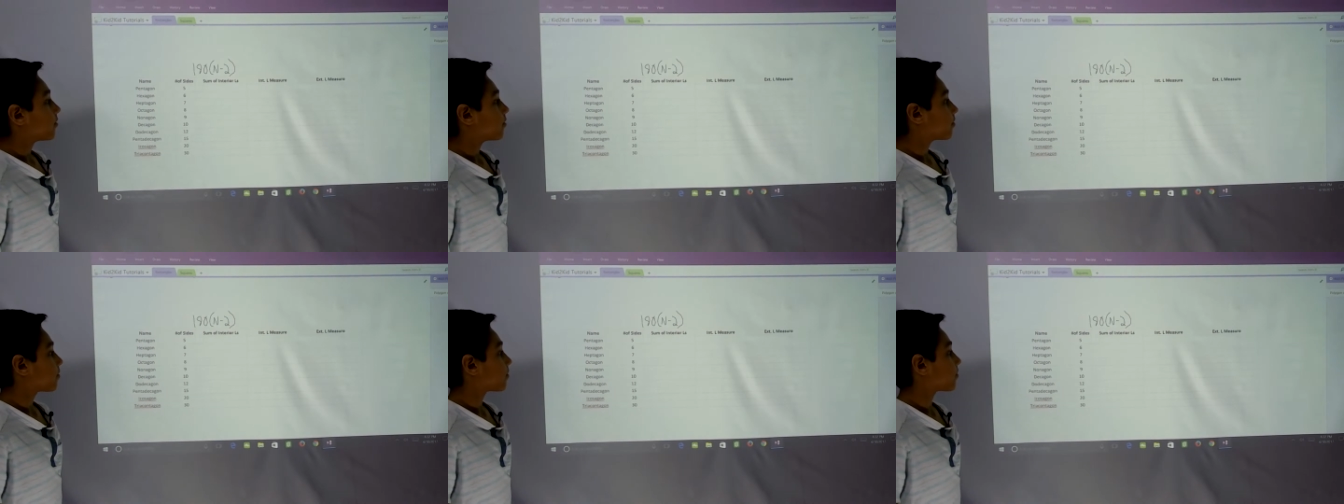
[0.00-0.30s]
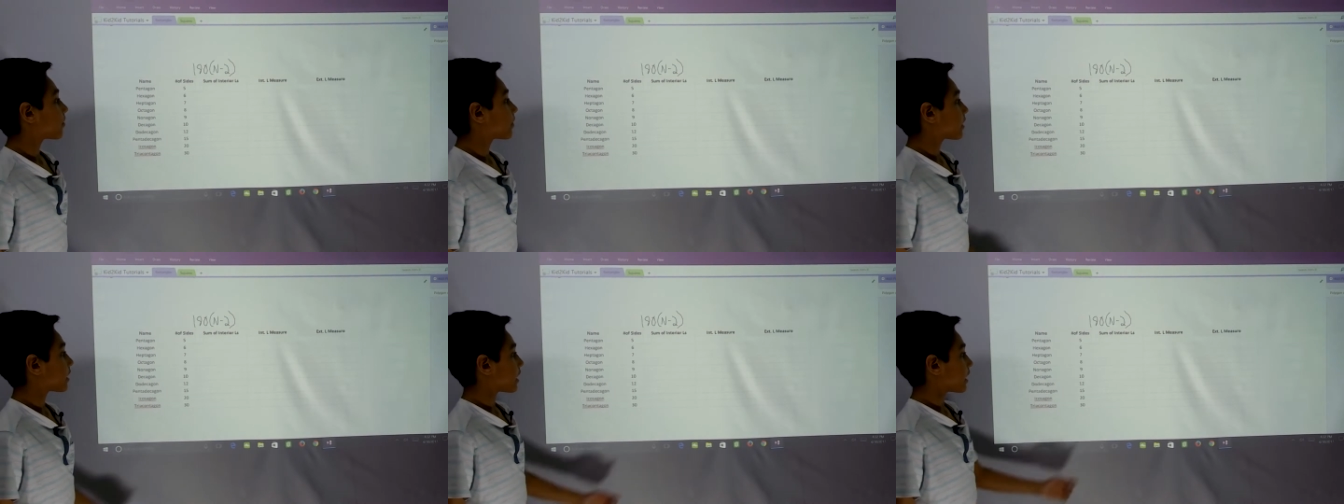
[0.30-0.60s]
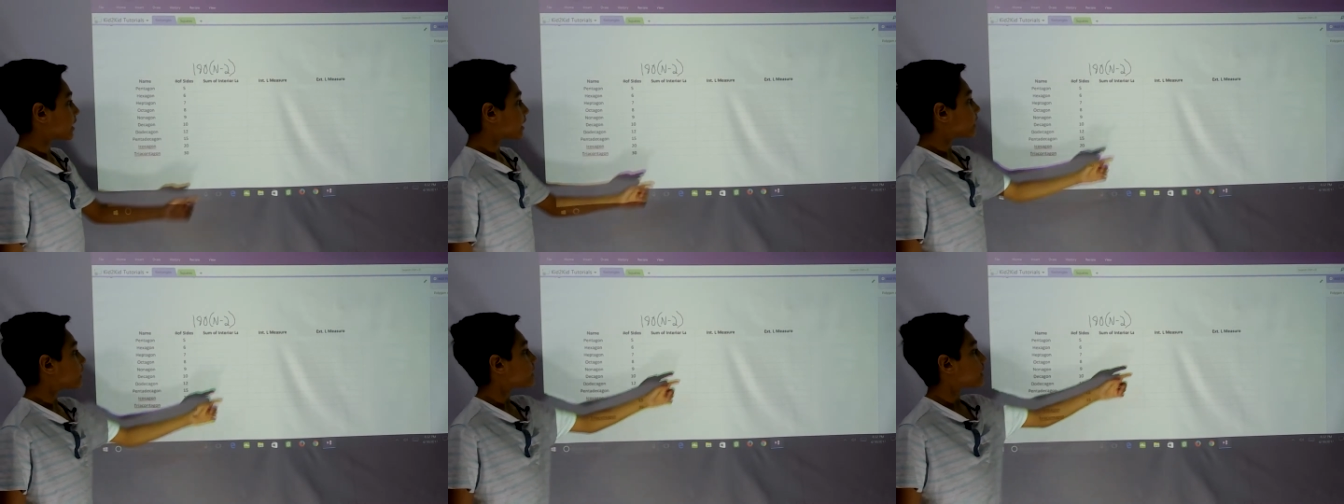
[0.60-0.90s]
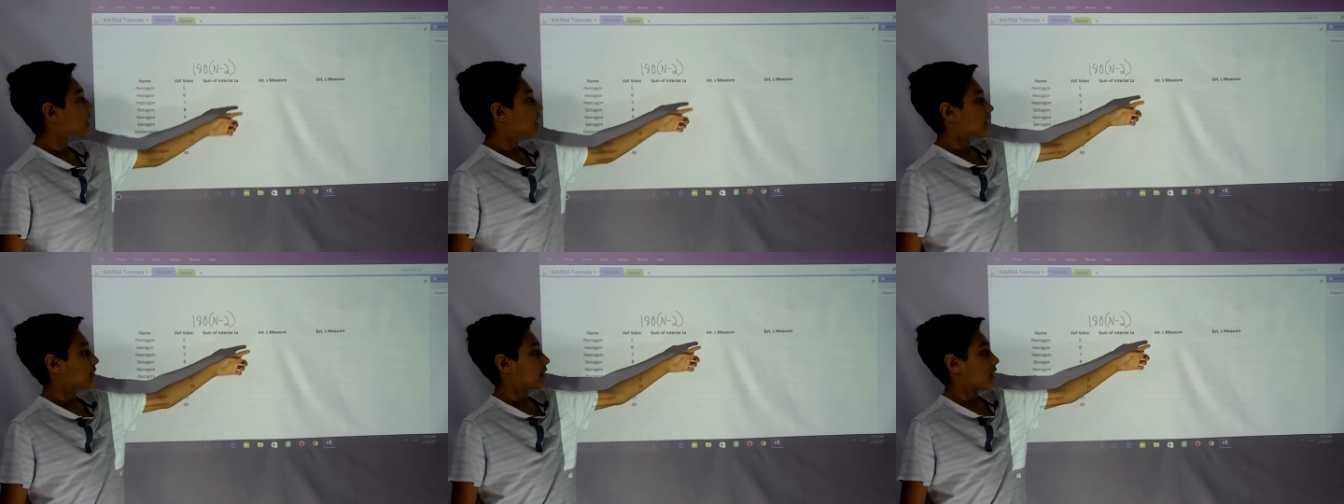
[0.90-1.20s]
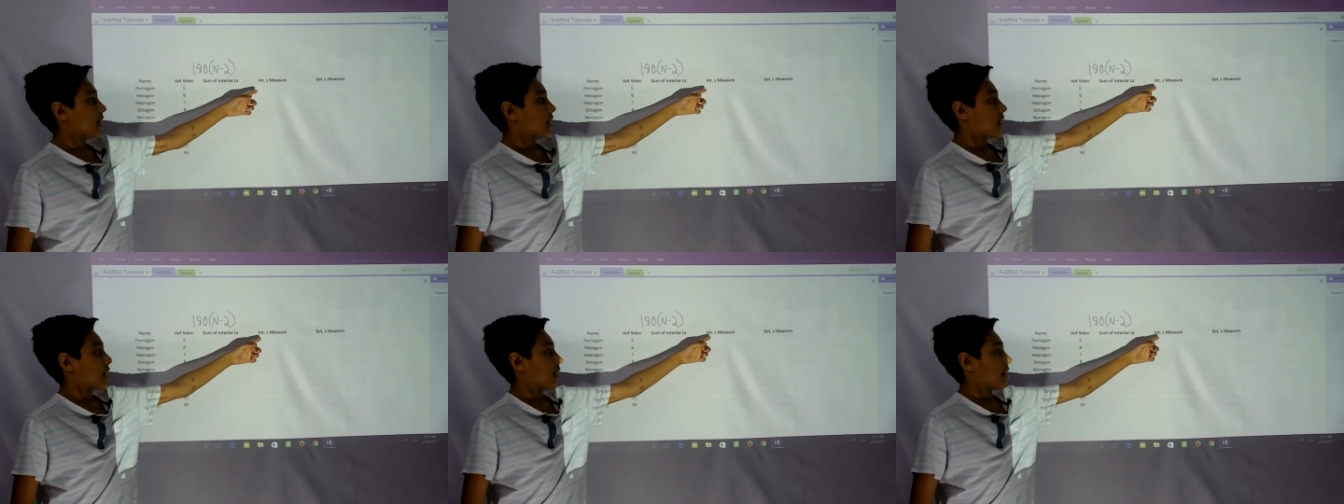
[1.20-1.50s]
for the
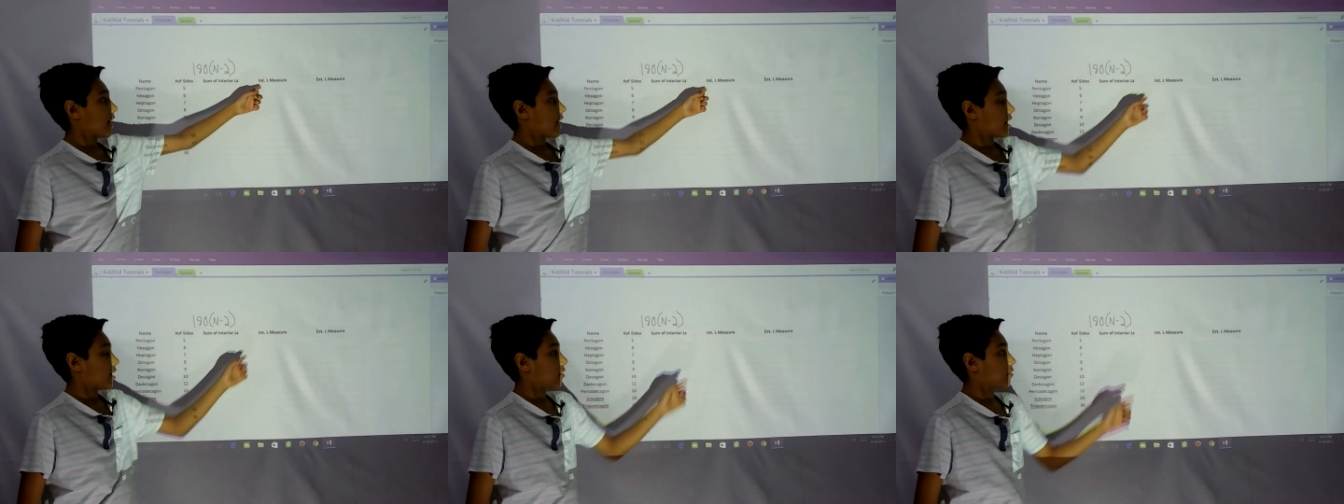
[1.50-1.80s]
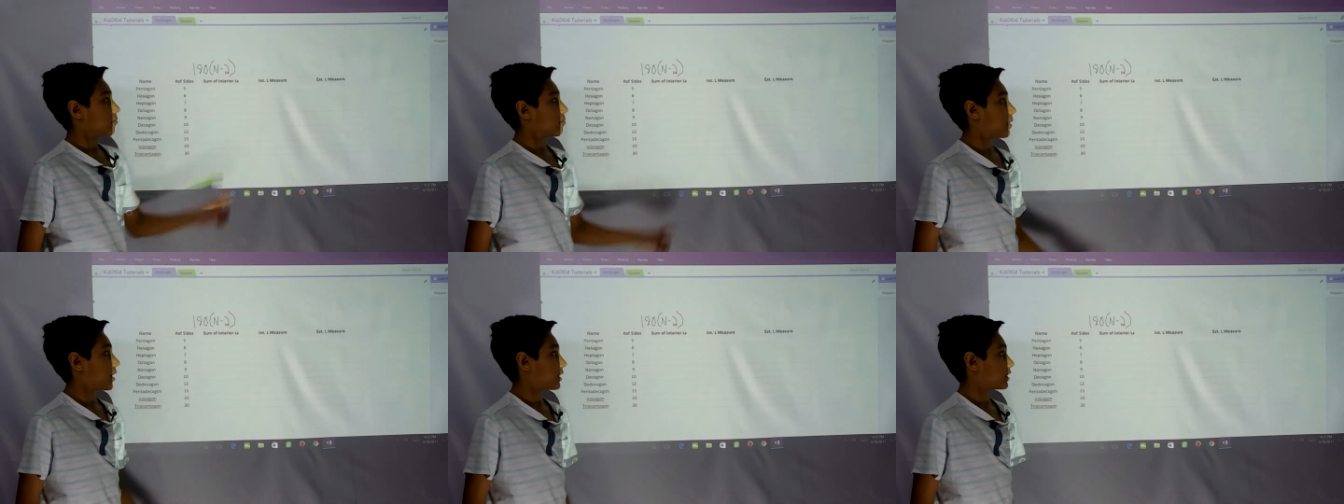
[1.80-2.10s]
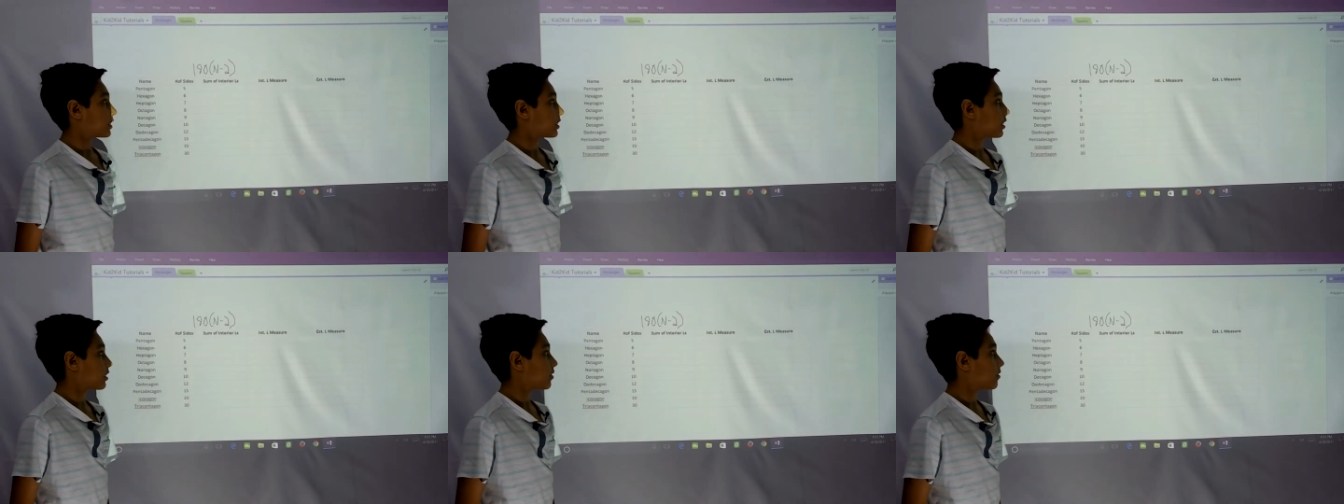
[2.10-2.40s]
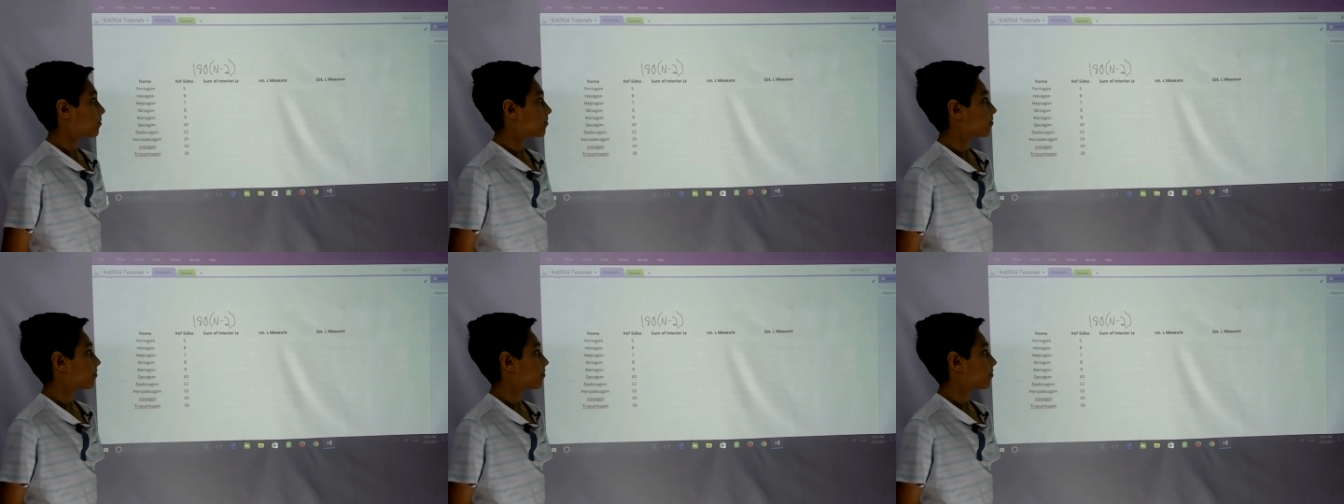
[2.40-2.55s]
interior angle measure,